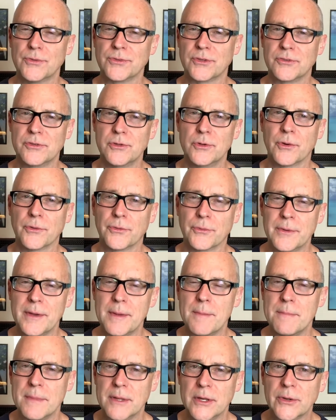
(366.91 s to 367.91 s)
to 2 or 3
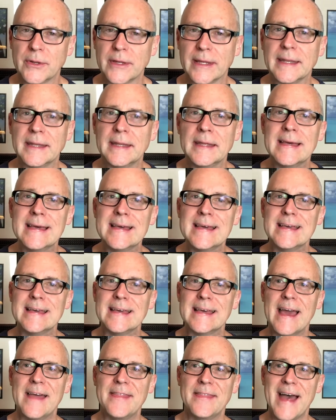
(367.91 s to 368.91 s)
million,
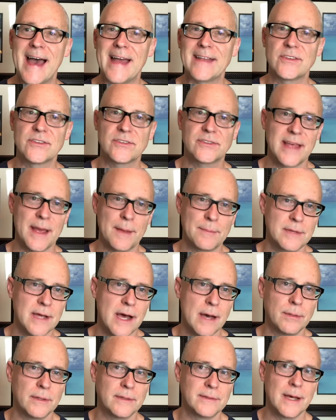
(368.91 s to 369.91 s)
and that just kept
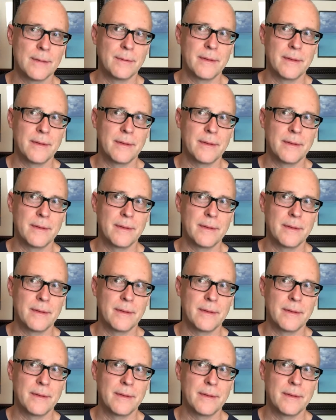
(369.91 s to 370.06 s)
doubling.